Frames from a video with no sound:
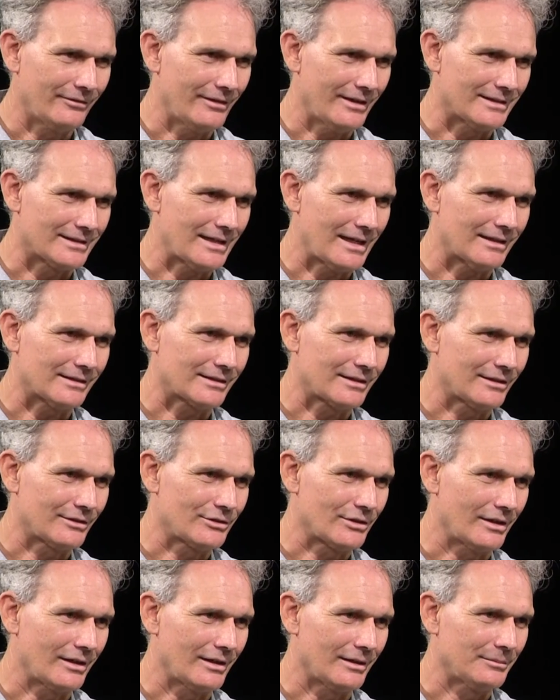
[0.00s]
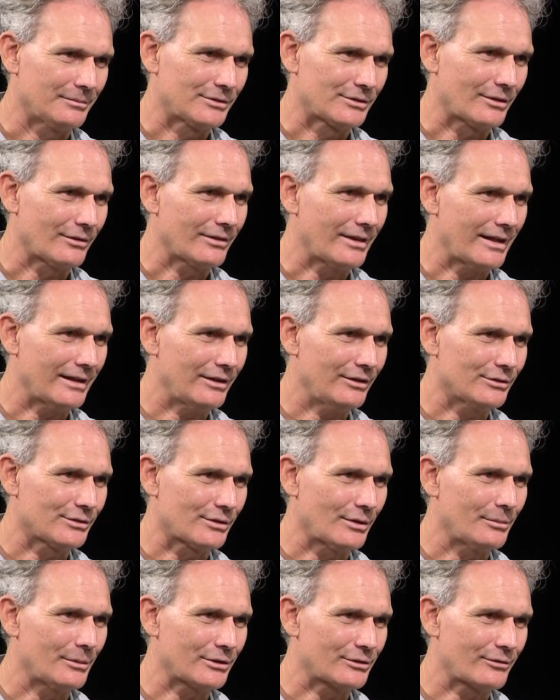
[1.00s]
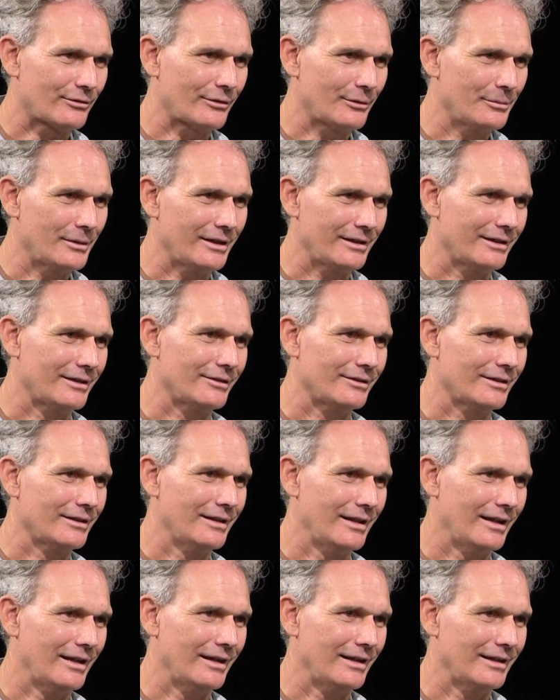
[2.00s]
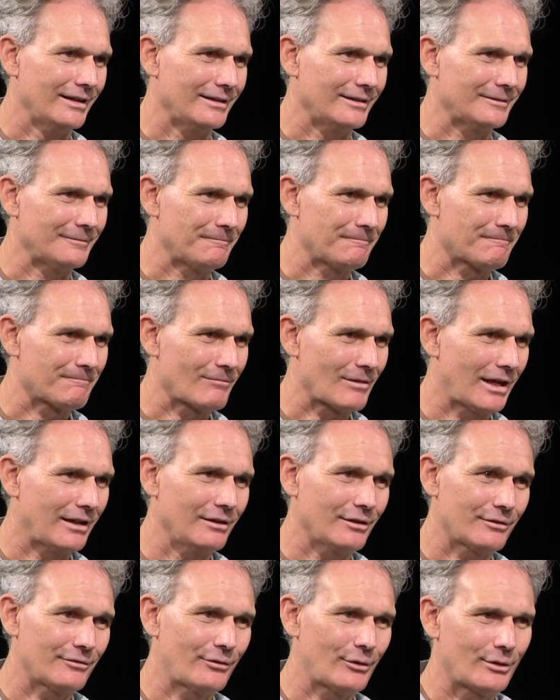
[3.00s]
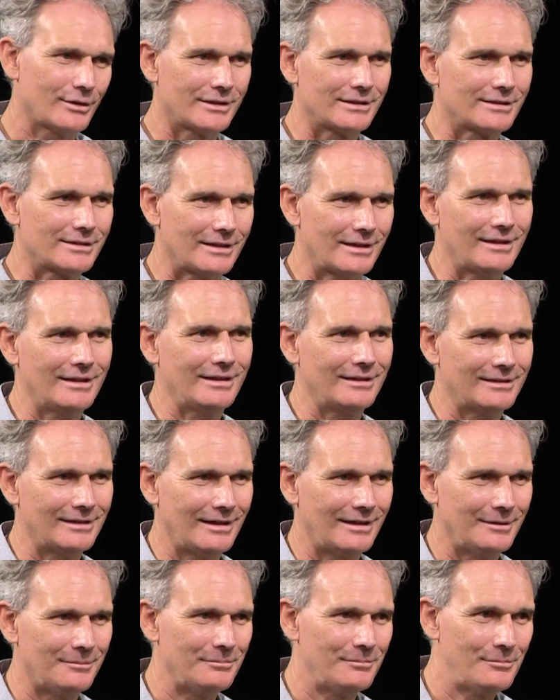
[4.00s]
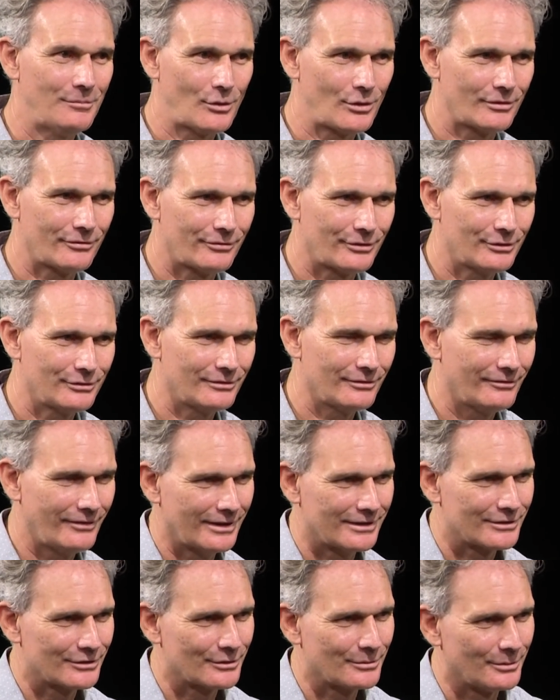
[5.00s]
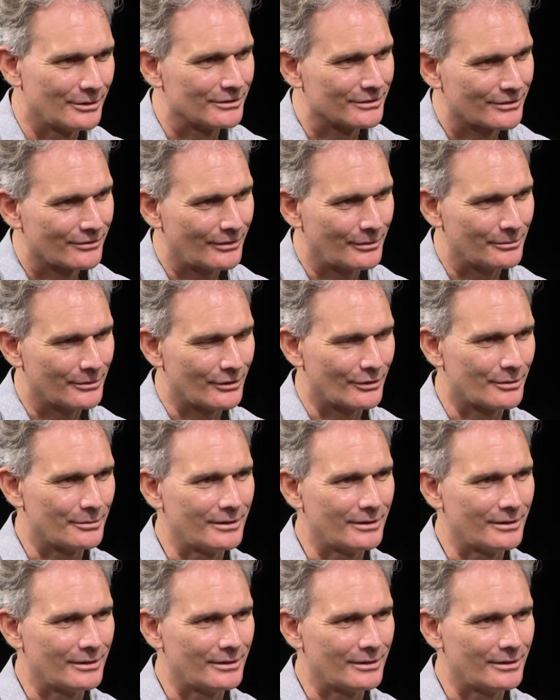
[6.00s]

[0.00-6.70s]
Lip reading: fantastic job. So thank you so much for being here today. And I look forward to seeing more fruit and vegetables from the Urban